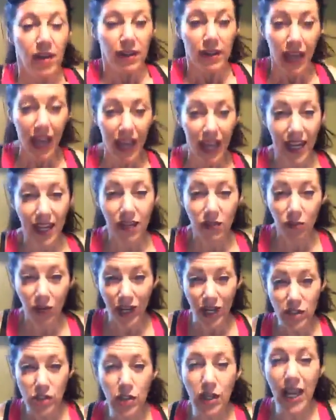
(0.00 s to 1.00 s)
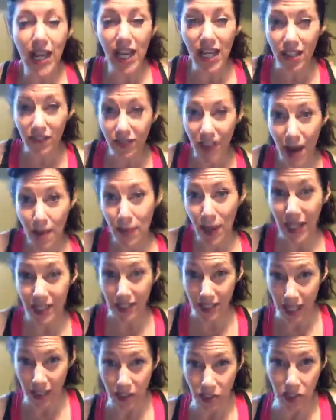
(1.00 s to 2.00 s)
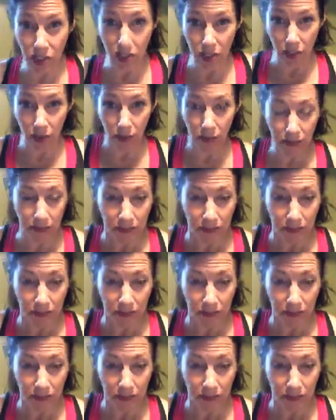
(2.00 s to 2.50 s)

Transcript: Okay, raise your hand if that makes sense to you.